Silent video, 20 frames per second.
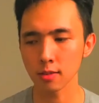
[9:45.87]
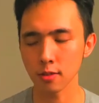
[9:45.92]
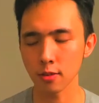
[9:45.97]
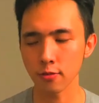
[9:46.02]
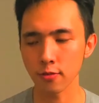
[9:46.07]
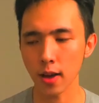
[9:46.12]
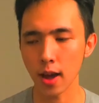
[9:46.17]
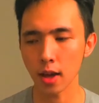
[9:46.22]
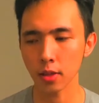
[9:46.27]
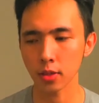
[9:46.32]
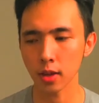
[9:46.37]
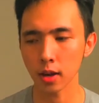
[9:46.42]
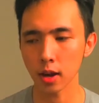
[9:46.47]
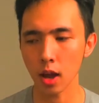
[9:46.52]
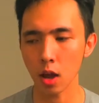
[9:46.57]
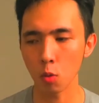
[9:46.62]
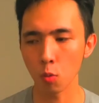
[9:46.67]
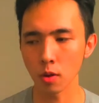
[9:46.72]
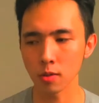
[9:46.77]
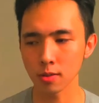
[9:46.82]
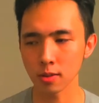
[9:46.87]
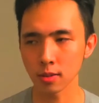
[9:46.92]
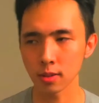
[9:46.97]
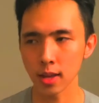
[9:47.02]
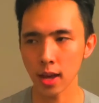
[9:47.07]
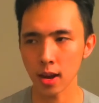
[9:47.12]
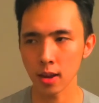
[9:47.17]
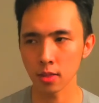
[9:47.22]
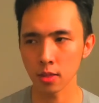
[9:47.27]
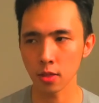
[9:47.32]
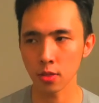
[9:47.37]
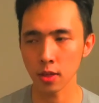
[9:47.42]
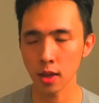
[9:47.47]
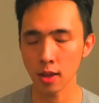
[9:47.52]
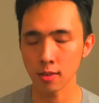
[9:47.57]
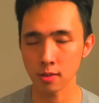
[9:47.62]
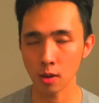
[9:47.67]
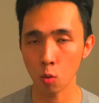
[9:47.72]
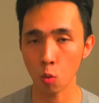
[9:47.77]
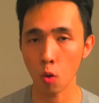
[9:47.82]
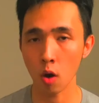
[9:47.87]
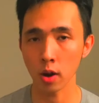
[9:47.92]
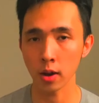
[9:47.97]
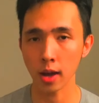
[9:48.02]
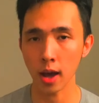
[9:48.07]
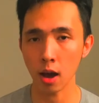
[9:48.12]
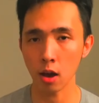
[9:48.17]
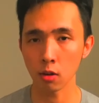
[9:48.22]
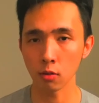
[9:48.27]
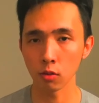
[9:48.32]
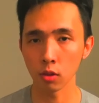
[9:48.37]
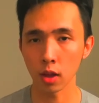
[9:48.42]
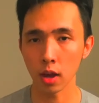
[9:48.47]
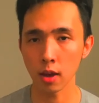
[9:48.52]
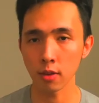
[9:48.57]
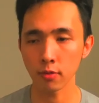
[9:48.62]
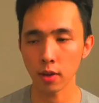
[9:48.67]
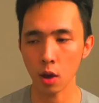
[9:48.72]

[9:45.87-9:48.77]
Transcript: the fact that I wasn't getting the things I wanted out of life.